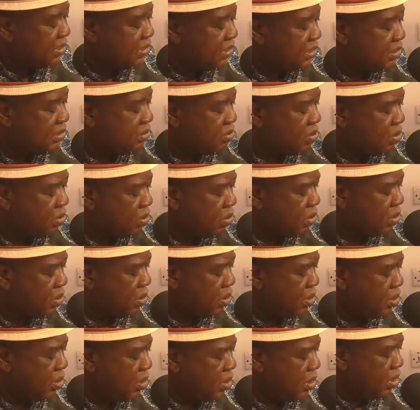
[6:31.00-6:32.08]
is no.
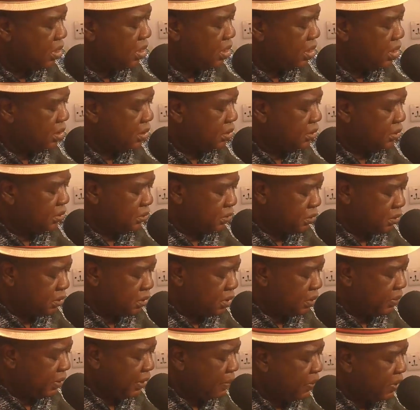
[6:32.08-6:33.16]

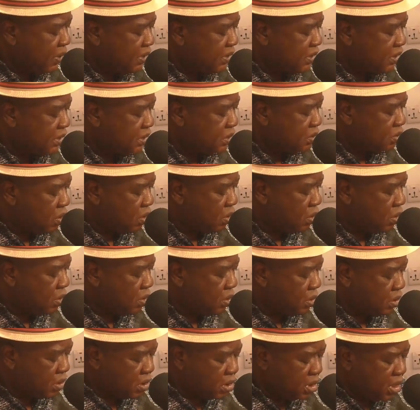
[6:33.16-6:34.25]
The backup police is no.
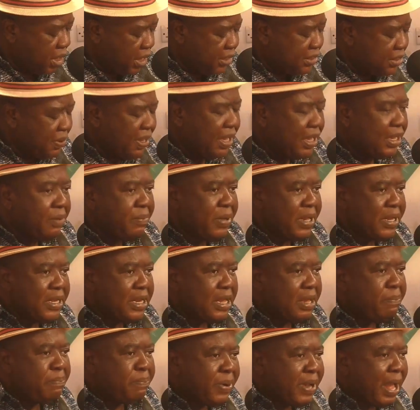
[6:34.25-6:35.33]
It be
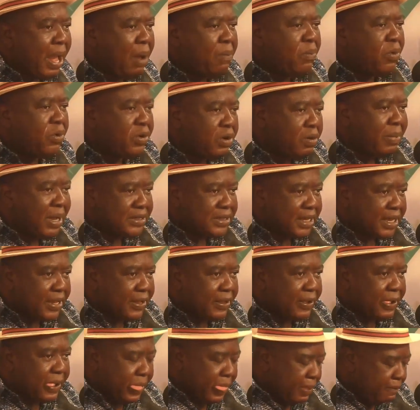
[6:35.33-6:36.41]
the preamble no but say
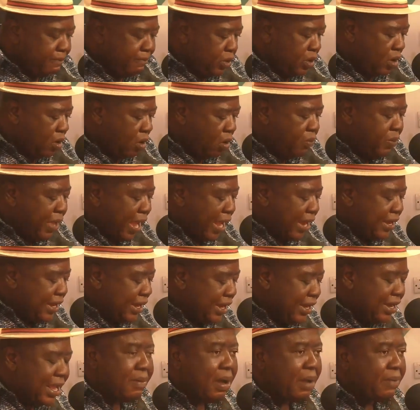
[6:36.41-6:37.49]
obia the
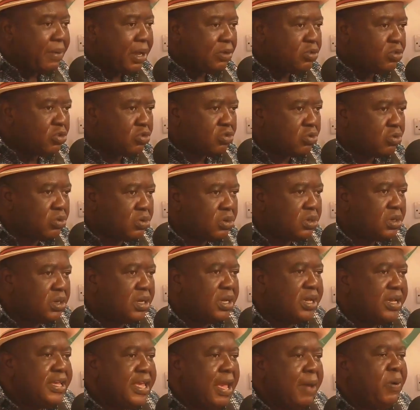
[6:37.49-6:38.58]
dia baba to so
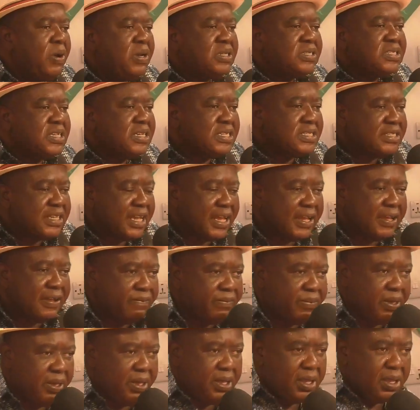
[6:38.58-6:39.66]
your policy ni say
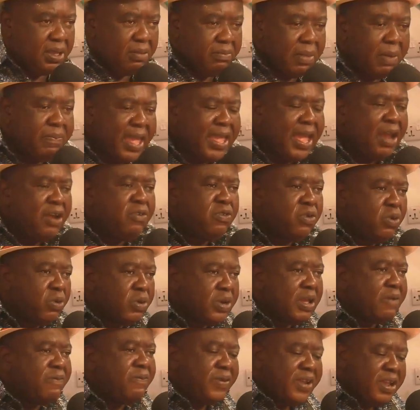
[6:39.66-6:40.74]
baby ya drone
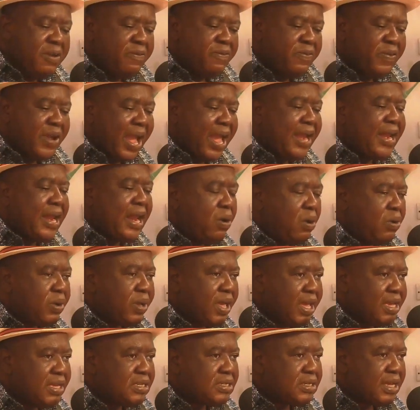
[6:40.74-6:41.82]
ya free analog
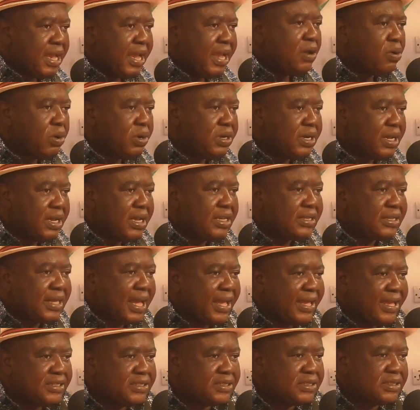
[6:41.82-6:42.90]
age e the code digital
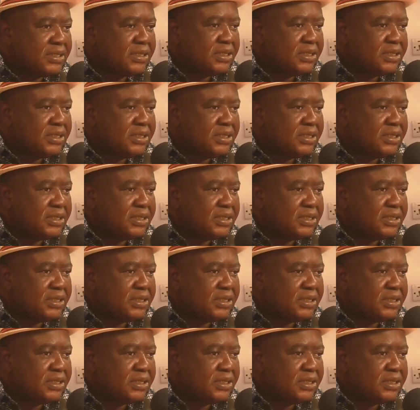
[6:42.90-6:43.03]
age